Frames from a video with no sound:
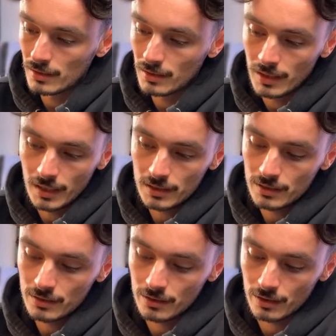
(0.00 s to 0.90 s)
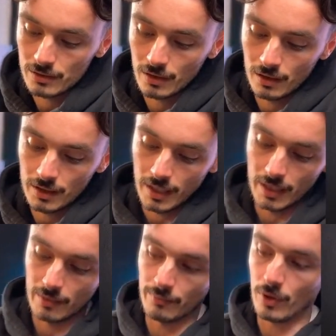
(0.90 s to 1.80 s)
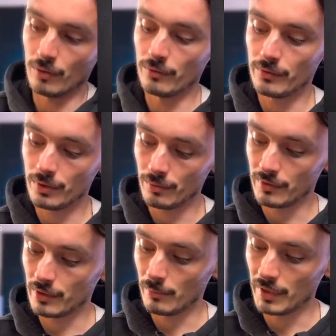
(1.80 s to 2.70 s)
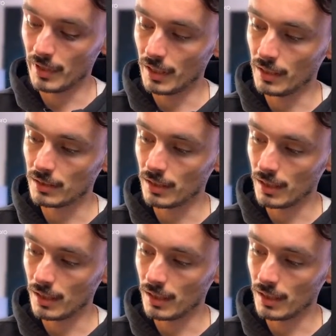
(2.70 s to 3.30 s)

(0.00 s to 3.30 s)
let's just start getting involved with some of these